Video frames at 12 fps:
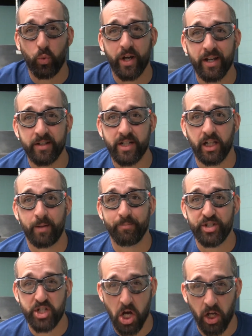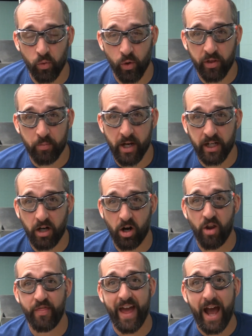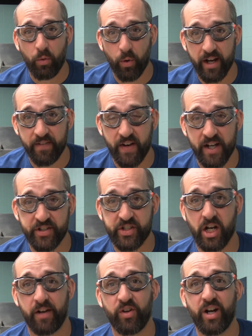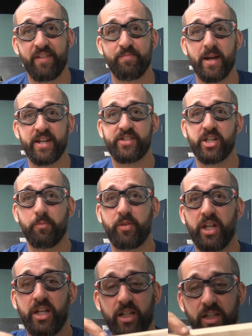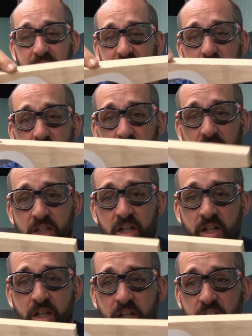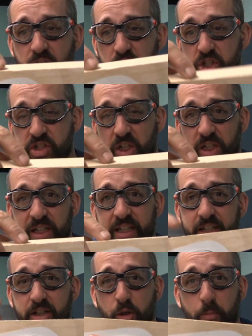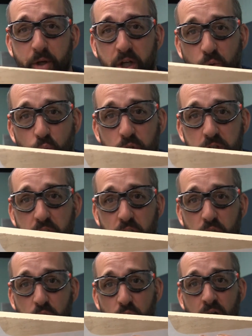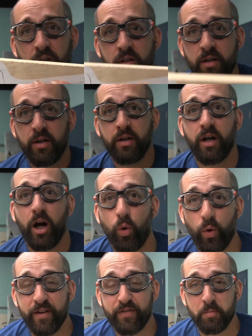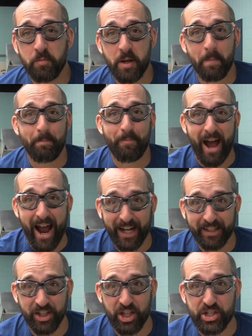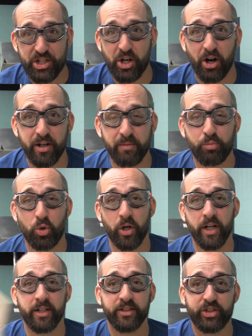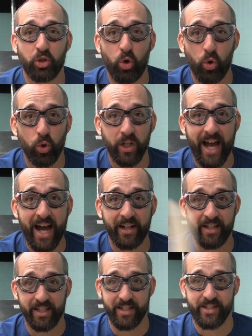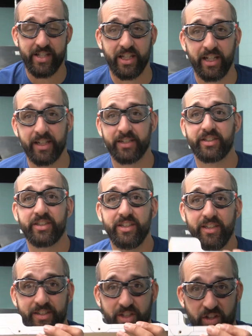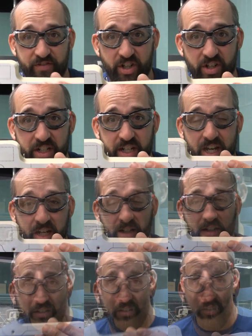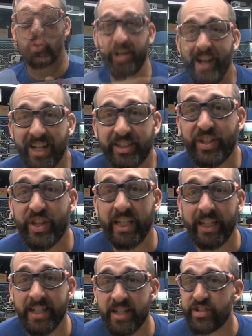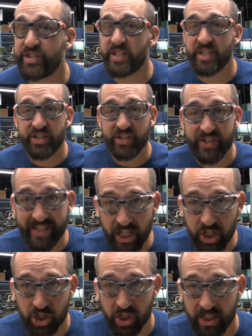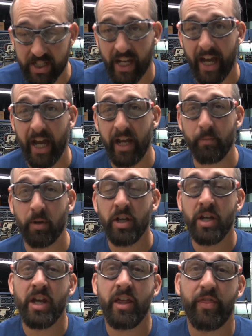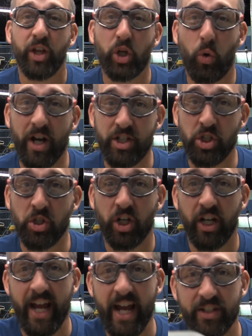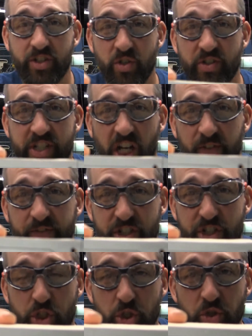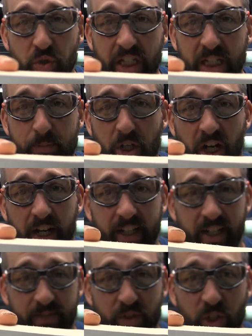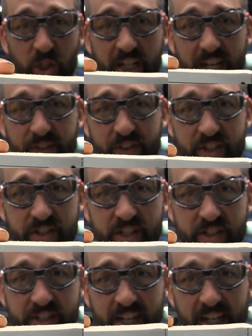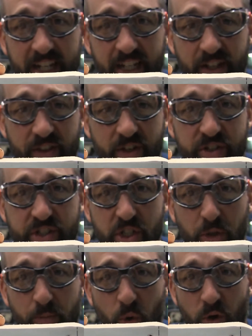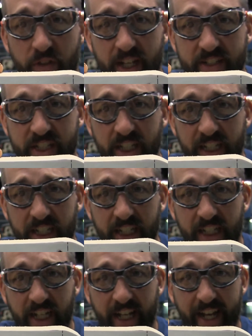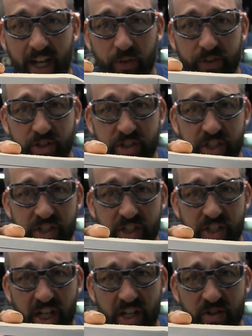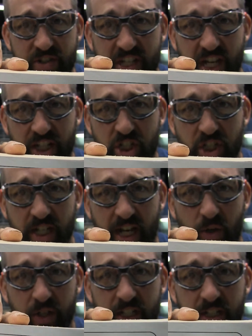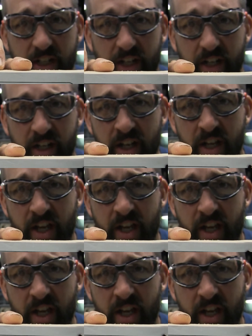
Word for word: away until I'm done with my car. That way if I discover I've made something illegal, you're just a little bit of wood glue away from being back to the starting point. So hold on to these things until the very end. So the next thing is decision time. The question you're gonna ask yourself is, do you keep cutting? If you look at this design, there's still more that's gonna get cut out. There's this entire section down here